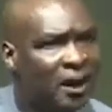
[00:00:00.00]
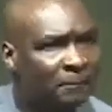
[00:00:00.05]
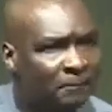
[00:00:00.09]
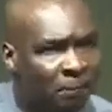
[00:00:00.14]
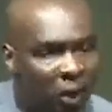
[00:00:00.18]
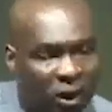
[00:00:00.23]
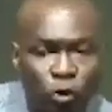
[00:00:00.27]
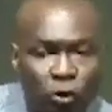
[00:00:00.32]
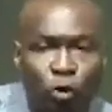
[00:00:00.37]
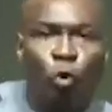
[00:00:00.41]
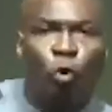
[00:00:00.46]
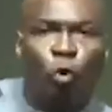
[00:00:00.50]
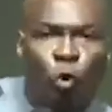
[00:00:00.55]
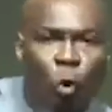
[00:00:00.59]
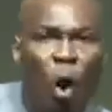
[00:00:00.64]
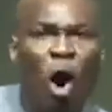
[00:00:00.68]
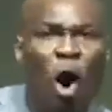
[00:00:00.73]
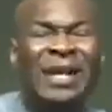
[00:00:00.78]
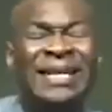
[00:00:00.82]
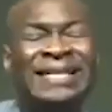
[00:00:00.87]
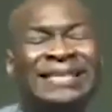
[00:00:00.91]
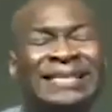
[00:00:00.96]
But
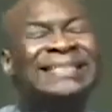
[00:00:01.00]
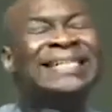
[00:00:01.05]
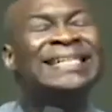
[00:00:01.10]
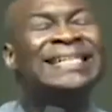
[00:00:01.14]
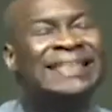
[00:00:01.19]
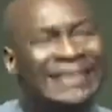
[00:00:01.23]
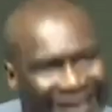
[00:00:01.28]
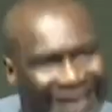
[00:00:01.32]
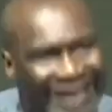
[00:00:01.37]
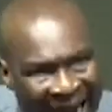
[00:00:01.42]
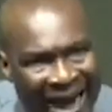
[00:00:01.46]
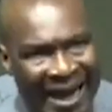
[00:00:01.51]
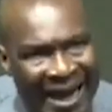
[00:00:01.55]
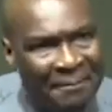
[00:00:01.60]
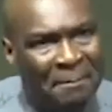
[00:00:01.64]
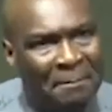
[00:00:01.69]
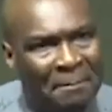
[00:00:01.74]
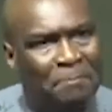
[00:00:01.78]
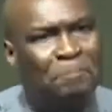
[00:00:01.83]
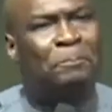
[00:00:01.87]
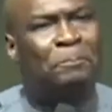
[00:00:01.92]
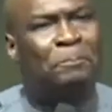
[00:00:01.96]
quality
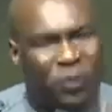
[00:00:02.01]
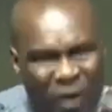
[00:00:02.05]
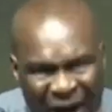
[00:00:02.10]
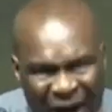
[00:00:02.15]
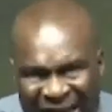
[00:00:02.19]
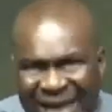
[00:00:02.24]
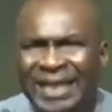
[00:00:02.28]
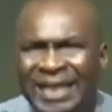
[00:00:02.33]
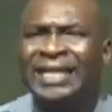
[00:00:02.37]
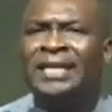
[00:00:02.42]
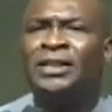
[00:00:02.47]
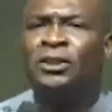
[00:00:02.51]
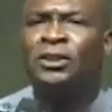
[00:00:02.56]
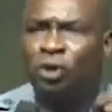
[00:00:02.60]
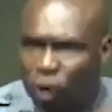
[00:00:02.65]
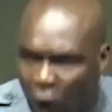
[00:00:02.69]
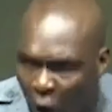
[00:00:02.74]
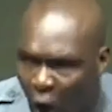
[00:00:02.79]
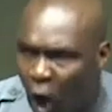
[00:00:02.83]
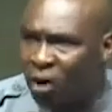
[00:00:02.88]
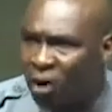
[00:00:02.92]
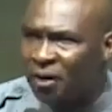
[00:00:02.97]
time praying in
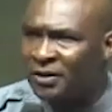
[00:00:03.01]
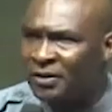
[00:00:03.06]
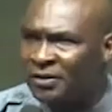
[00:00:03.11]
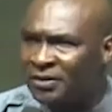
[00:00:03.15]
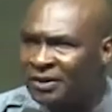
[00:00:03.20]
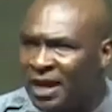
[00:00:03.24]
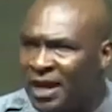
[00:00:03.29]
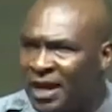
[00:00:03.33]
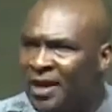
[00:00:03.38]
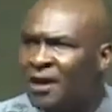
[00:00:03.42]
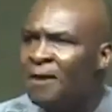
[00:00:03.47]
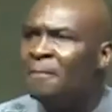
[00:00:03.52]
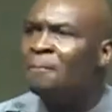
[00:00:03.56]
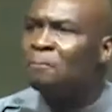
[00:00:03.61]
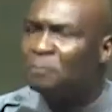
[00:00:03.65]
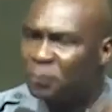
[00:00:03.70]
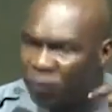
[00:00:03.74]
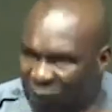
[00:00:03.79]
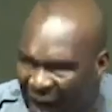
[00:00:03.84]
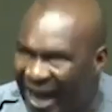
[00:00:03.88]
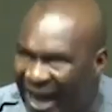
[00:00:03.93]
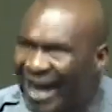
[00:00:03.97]
tongues,
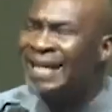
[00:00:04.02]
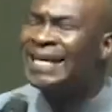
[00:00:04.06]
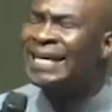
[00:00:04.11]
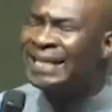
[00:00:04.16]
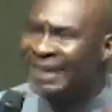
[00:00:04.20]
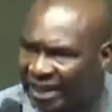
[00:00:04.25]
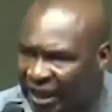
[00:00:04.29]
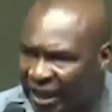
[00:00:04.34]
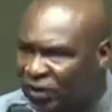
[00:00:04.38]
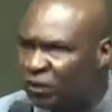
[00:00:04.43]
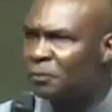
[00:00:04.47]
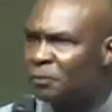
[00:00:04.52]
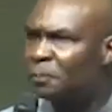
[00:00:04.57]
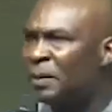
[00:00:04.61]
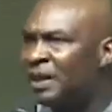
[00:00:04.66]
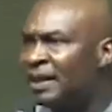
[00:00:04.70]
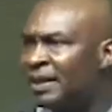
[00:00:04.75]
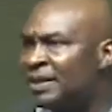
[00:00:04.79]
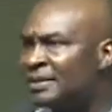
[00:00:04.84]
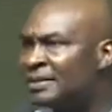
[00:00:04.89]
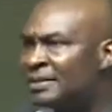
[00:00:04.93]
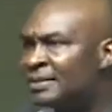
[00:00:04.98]
praying in the
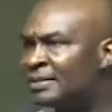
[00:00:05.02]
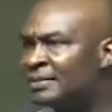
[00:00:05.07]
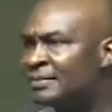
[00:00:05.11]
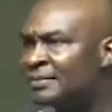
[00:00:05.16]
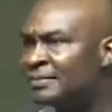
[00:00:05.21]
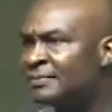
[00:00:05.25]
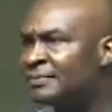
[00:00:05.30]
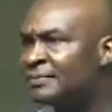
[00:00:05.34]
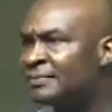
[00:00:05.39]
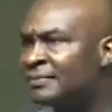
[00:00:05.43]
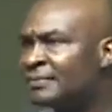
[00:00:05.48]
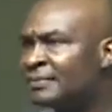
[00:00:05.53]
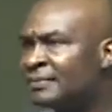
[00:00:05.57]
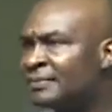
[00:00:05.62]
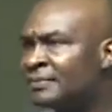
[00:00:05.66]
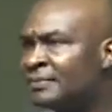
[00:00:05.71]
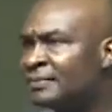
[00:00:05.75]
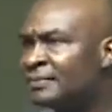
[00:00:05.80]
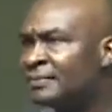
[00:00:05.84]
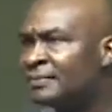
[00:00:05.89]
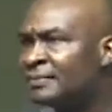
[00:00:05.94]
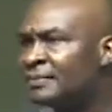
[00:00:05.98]
Spirit,
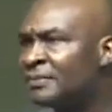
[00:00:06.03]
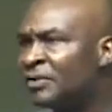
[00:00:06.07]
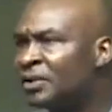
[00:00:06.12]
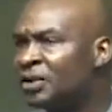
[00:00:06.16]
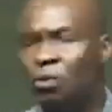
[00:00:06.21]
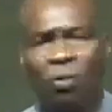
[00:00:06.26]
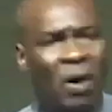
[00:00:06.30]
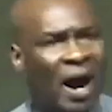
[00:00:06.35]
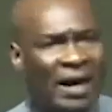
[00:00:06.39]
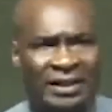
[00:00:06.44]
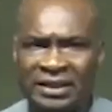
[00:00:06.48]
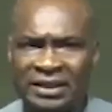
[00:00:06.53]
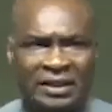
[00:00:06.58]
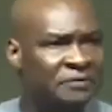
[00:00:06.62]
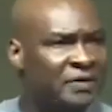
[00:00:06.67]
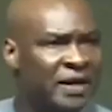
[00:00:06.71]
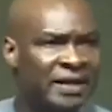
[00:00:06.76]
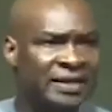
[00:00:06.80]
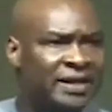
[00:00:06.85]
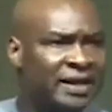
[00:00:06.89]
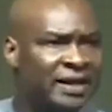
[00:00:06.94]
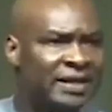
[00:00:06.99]
you
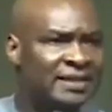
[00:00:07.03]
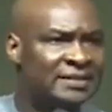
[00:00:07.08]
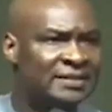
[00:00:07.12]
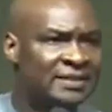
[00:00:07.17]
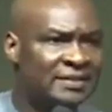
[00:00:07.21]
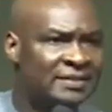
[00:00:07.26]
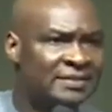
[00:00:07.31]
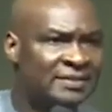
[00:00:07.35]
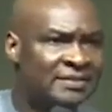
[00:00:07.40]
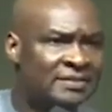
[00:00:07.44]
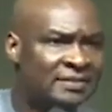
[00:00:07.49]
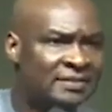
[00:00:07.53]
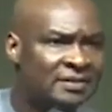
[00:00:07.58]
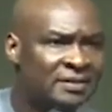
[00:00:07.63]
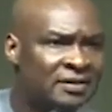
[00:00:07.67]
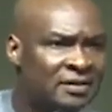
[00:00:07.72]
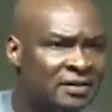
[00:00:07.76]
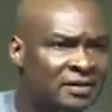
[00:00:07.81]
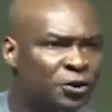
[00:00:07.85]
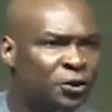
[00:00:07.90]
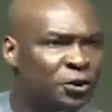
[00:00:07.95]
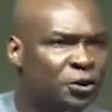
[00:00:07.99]
activate graces,
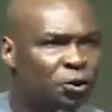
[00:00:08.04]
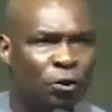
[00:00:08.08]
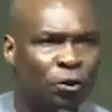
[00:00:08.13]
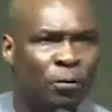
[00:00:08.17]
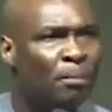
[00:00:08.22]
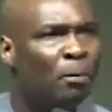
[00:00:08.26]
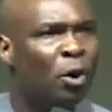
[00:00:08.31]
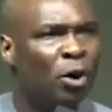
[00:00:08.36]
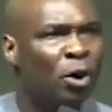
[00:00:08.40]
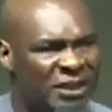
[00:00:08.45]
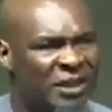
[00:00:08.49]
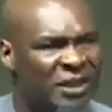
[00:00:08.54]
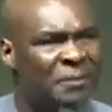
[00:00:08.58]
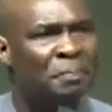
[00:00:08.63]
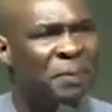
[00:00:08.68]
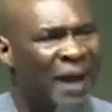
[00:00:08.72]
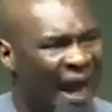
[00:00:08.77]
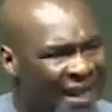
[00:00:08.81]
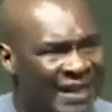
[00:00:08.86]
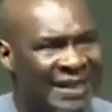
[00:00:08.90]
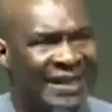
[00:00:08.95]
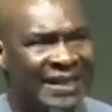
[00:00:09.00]
you
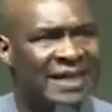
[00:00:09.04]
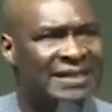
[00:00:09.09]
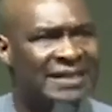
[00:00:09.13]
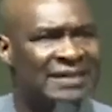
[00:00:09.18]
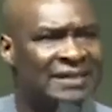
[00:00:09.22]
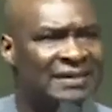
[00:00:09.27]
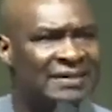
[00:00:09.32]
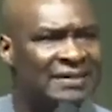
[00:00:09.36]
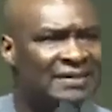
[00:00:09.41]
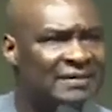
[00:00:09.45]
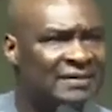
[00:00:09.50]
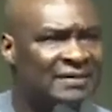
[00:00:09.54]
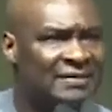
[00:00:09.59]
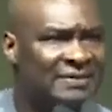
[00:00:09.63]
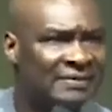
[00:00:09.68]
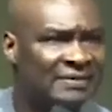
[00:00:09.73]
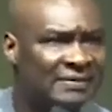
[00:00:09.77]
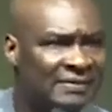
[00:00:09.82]
multiply graces.